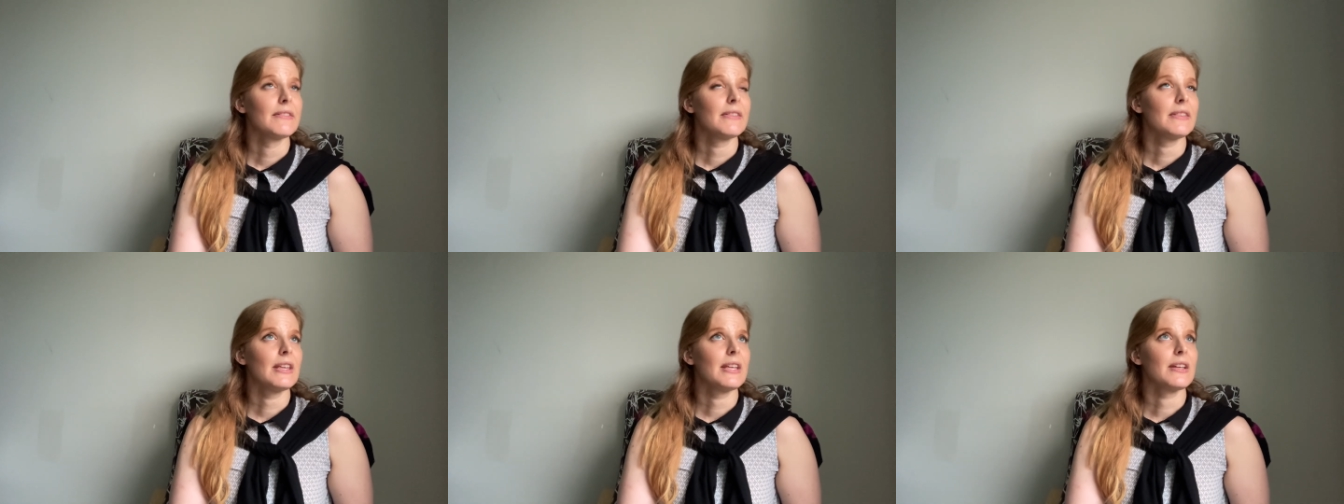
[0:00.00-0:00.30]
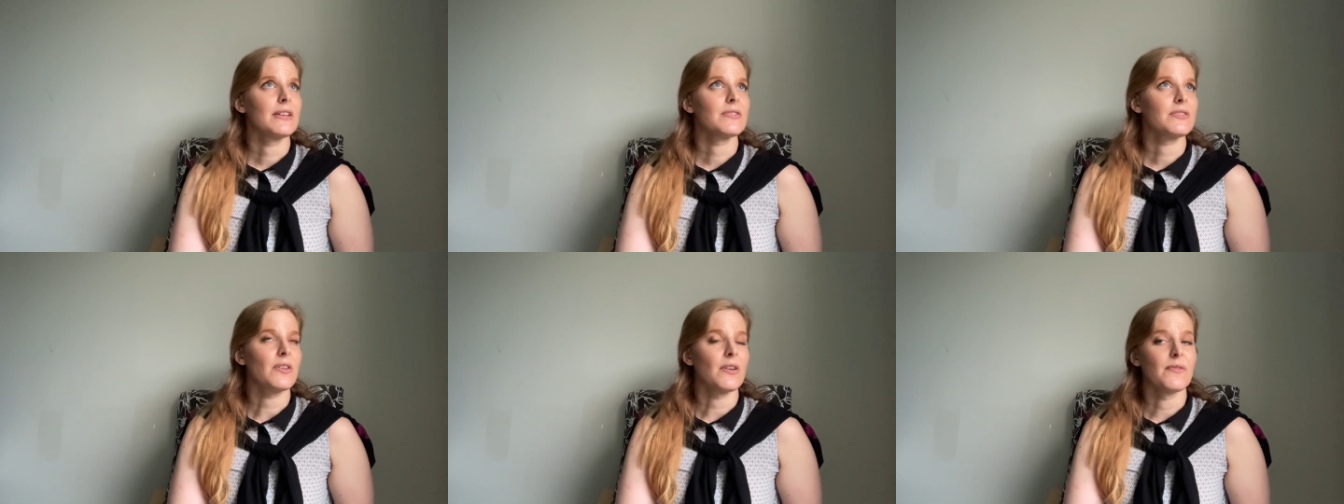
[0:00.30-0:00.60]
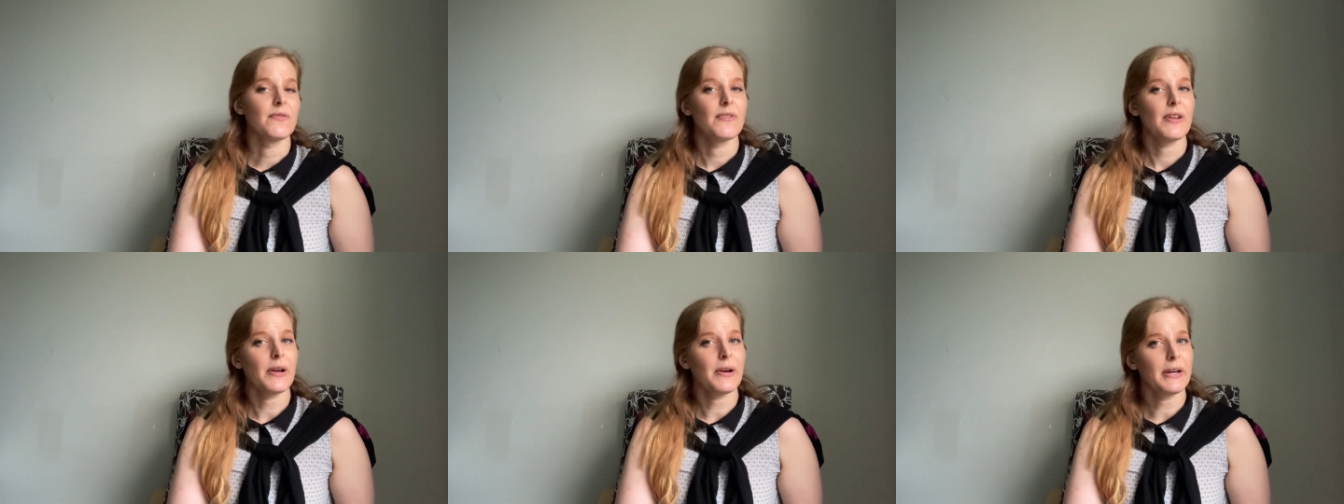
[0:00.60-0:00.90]
Things are
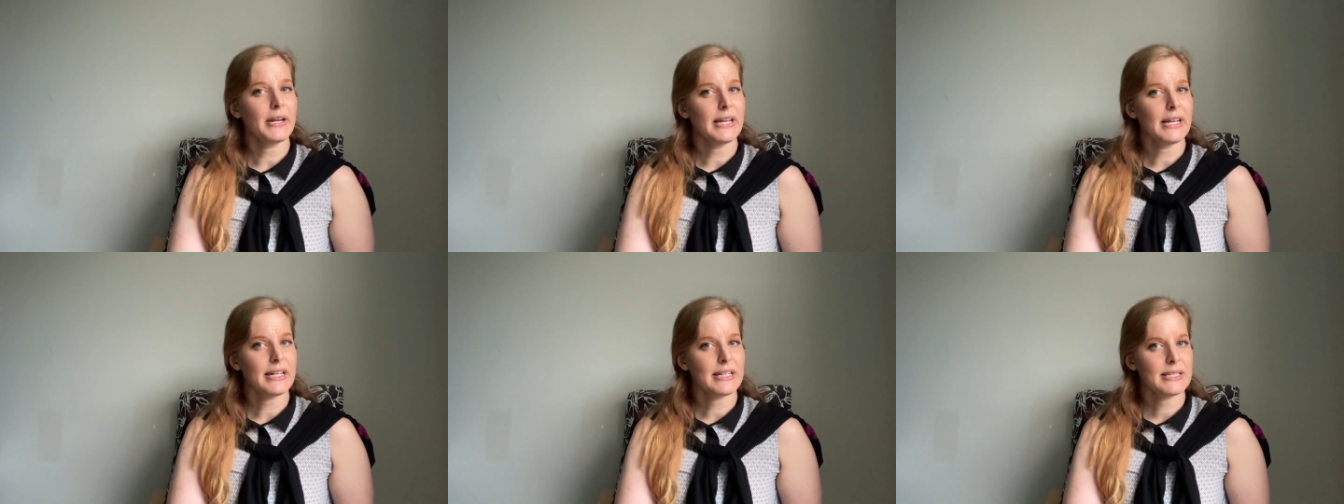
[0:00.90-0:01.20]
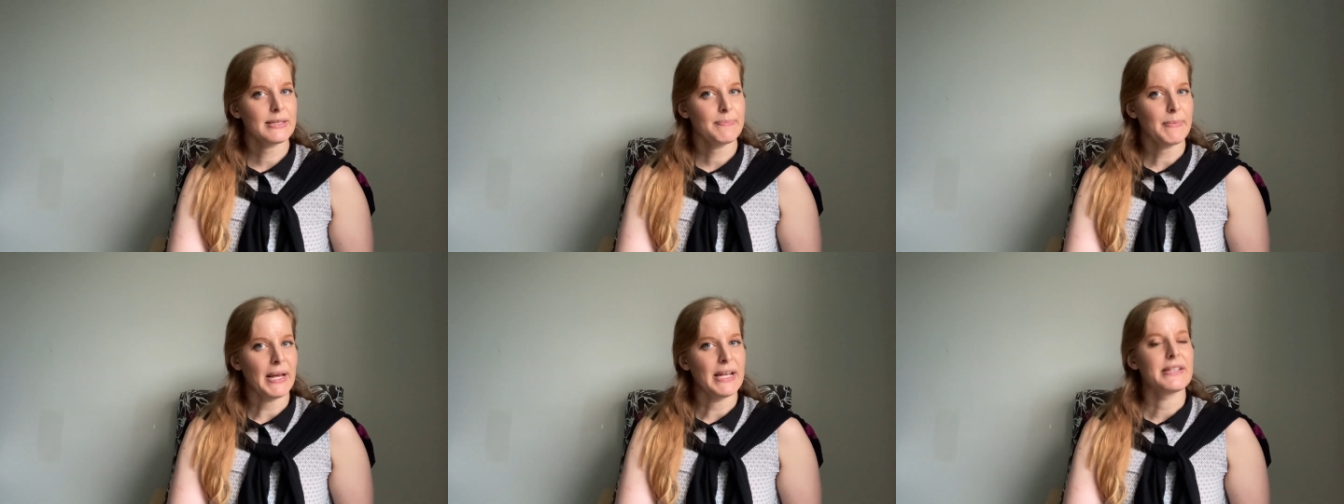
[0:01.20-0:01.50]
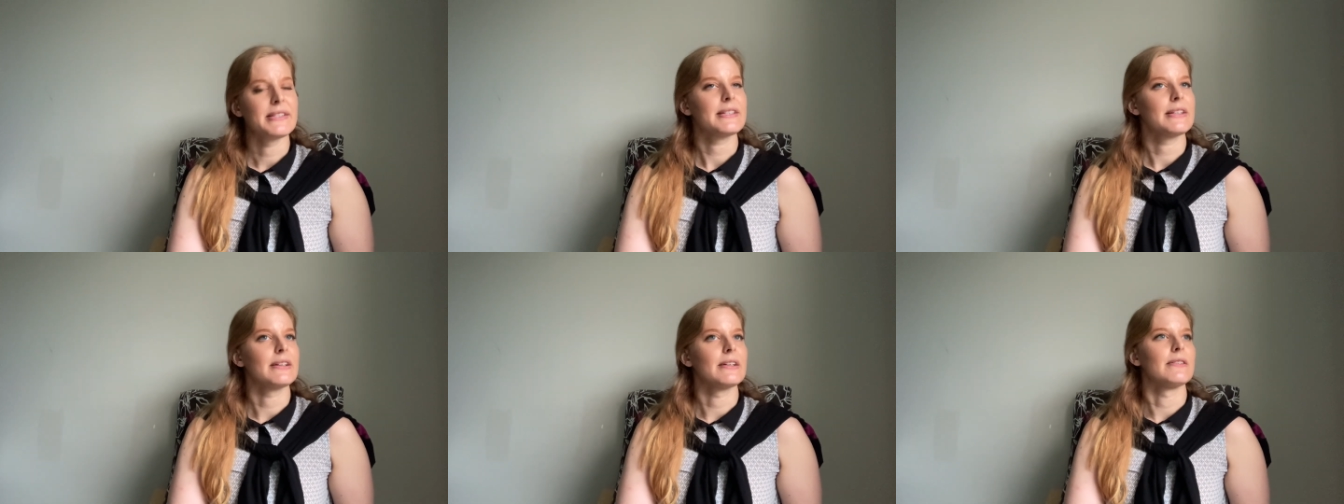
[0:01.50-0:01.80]
very
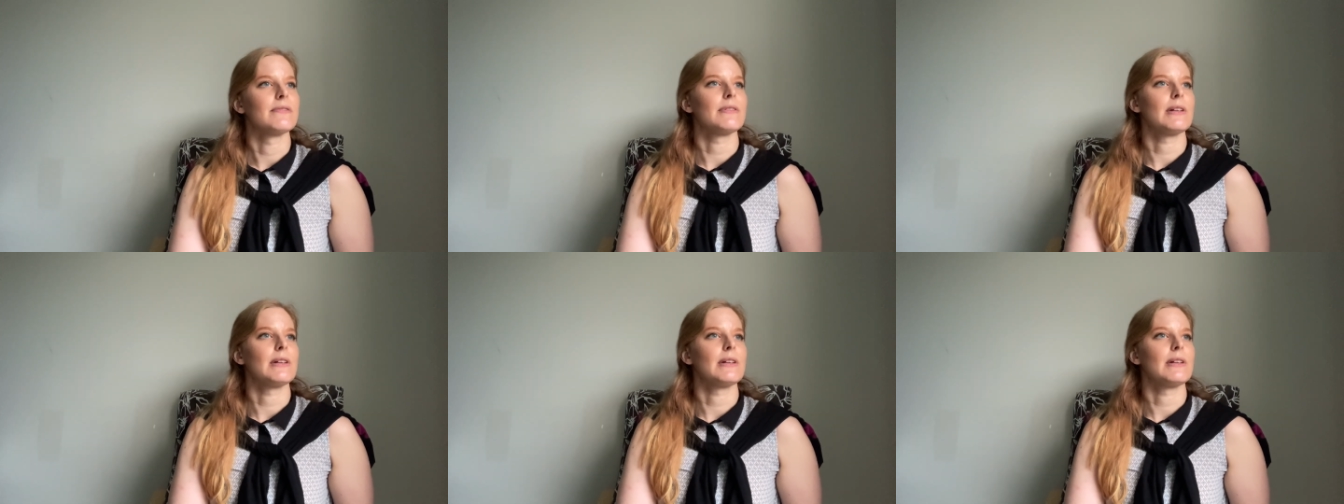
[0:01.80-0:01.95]
expensive.